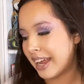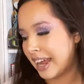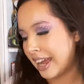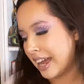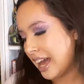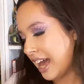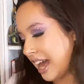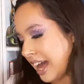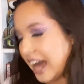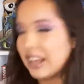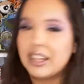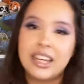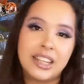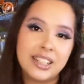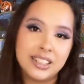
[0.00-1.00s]
day
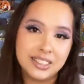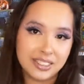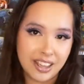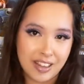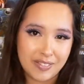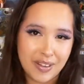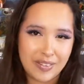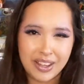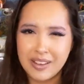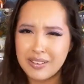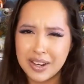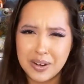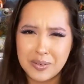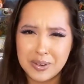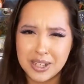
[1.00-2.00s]
I look at this stuff, I'm like,
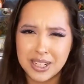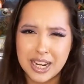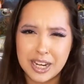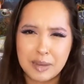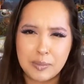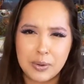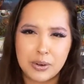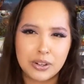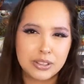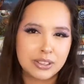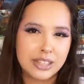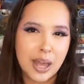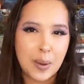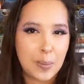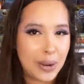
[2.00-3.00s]
oh, I don't want it anymore.
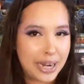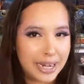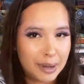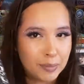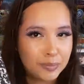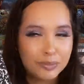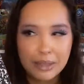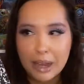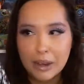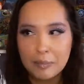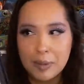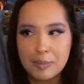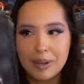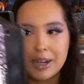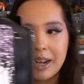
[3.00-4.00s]
So that's why I'm not
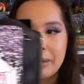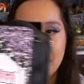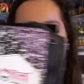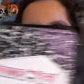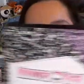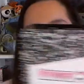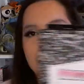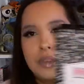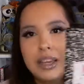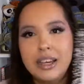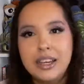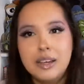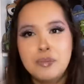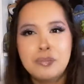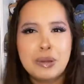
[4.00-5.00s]
gonna put my name on it.
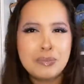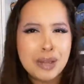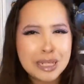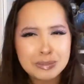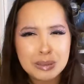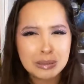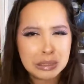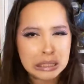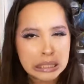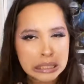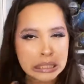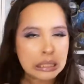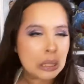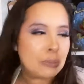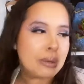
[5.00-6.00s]
But plus you
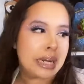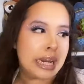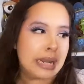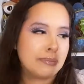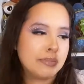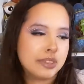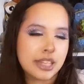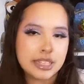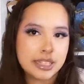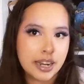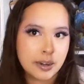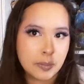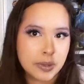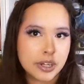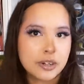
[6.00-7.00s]
only need to know my name. That's
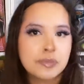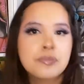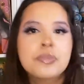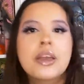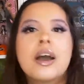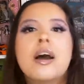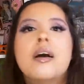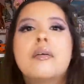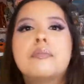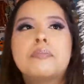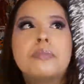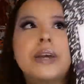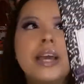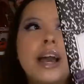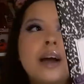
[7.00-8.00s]
kind of weird.
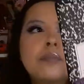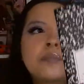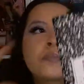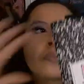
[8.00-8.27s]
But yeah,